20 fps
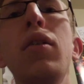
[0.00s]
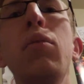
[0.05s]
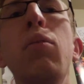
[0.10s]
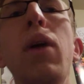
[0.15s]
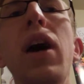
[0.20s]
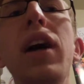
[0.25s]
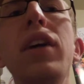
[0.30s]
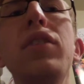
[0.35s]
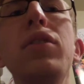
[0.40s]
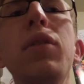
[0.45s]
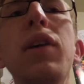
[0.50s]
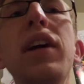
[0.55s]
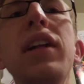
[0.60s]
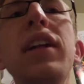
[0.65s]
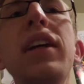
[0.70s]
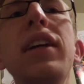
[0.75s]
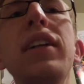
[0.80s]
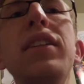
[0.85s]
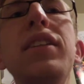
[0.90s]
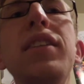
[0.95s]
Why do I
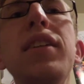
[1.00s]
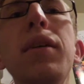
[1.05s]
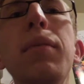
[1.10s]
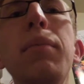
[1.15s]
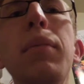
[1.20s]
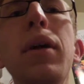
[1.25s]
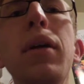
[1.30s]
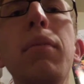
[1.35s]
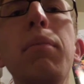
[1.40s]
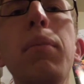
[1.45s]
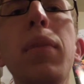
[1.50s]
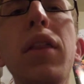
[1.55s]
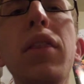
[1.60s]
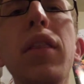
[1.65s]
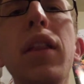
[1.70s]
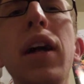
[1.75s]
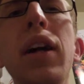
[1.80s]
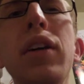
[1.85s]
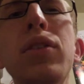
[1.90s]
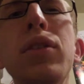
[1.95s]
need some
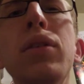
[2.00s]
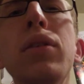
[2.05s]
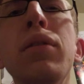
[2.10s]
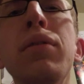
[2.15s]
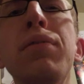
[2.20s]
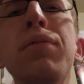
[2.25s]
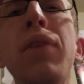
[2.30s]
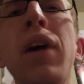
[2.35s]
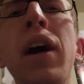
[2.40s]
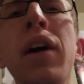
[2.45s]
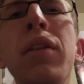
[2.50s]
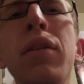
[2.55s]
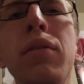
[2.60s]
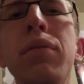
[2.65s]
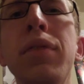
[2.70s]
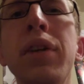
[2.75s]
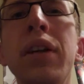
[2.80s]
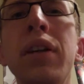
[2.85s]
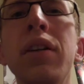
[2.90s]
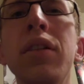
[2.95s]
mythological father
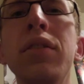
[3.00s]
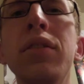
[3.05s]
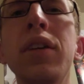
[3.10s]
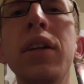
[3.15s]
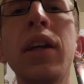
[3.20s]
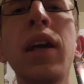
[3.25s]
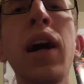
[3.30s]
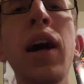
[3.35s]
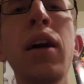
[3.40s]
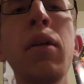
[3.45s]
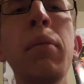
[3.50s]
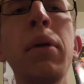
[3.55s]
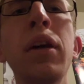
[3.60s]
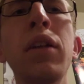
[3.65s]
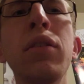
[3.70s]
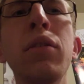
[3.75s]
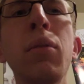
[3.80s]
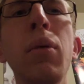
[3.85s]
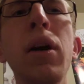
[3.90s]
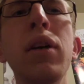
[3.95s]
figure to guide me
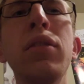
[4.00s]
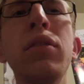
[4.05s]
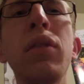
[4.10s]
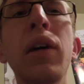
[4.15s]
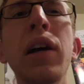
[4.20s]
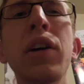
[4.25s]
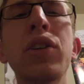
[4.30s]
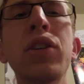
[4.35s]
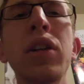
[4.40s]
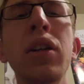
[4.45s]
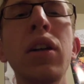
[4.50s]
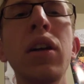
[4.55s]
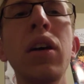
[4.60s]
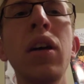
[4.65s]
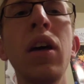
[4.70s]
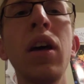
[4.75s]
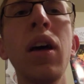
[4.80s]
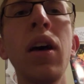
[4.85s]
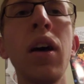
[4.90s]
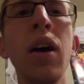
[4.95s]
in the right direction?
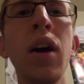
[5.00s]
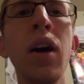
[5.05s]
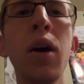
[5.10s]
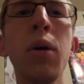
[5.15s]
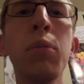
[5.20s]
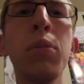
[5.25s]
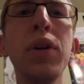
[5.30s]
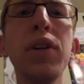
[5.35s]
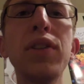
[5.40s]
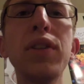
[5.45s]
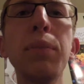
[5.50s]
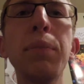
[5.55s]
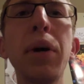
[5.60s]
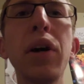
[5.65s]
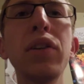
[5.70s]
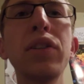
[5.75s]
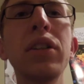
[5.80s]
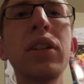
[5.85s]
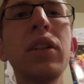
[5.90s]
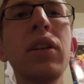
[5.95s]

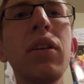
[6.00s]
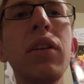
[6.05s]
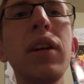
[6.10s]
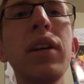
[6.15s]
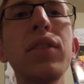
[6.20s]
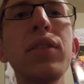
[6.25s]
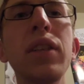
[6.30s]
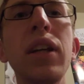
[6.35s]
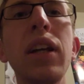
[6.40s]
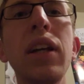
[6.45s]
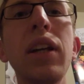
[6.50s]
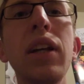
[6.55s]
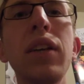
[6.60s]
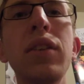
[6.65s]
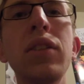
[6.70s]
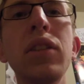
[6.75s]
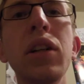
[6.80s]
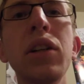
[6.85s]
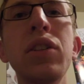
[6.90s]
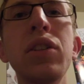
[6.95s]
Presupposing there is any
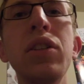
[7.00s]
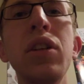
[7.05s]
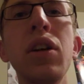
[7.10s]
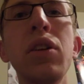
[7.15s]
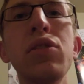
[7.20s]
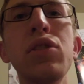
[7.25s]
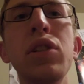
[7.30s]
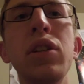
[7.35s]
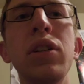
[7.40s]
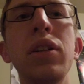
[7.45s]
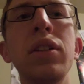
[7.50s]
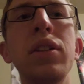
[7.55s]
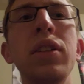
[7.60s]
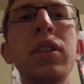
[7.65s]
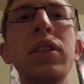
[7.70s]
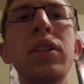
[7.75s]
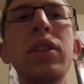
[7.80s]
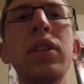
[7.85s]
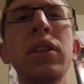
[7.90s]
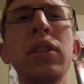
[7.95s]
such notion as
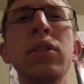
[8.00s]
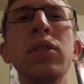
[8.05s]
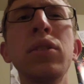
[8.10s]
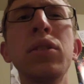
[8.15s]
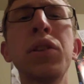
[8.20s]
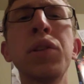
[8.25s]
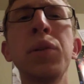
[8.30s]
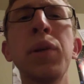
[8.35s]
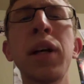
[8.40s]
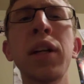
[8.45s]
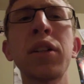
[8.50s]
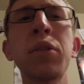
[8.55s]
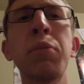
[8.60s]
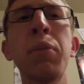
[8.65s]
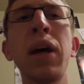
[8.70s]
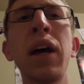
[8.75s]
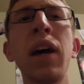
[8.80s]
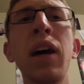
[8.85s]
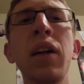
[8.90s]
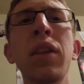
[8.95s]
a single correct
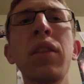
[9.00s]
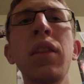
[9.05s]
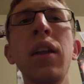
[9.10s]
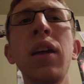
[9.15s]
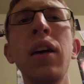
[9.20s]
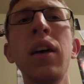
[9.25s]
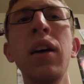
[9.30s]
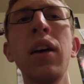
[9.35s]
path.